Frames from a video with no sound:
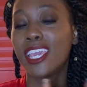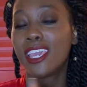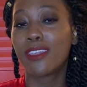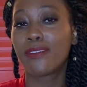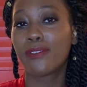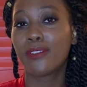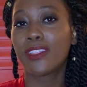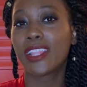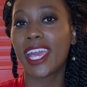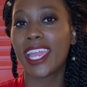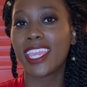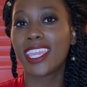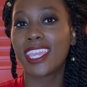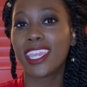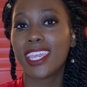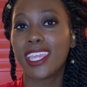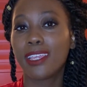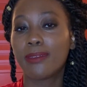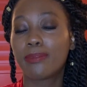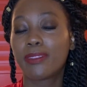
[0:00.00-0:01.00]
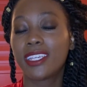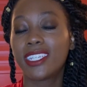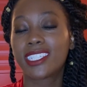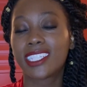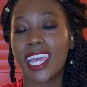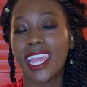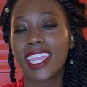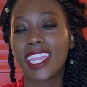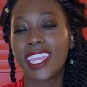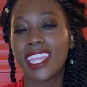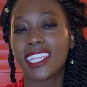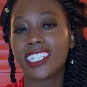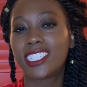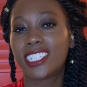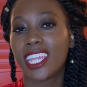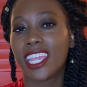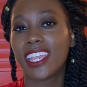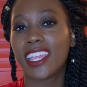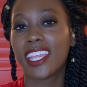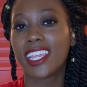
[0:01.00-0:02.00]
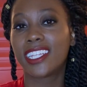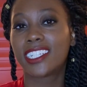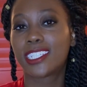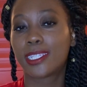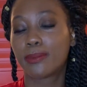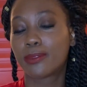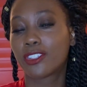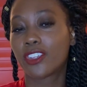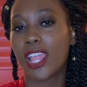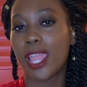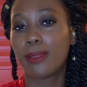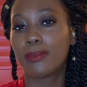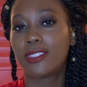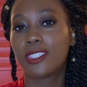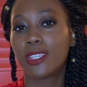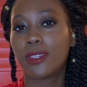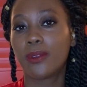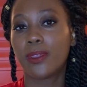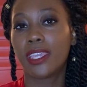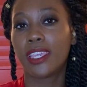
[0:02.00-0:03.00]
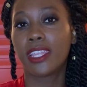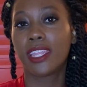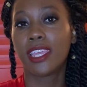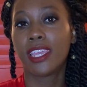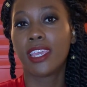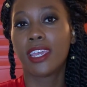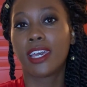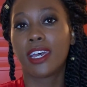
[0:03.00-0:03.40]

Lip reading: If you like it, please like it, share it, subscribe to it.